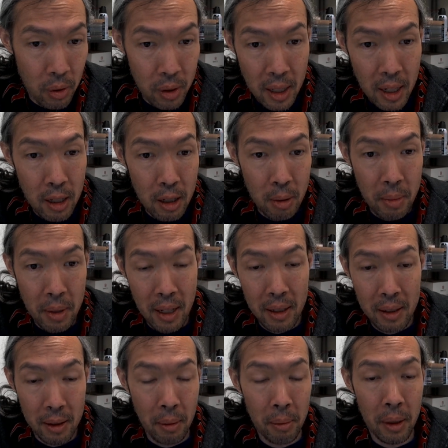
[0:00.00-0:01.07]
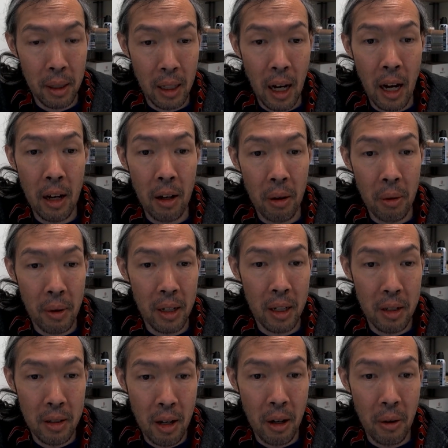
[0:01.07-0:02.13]
teach me something I already
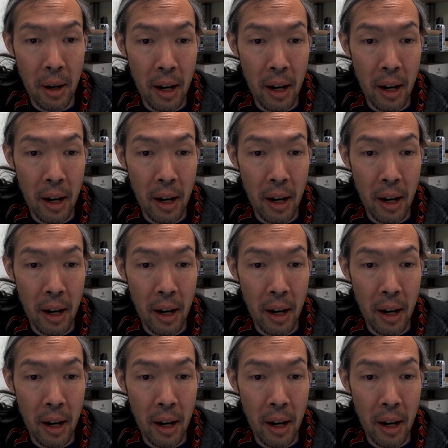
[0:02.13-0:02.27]
know.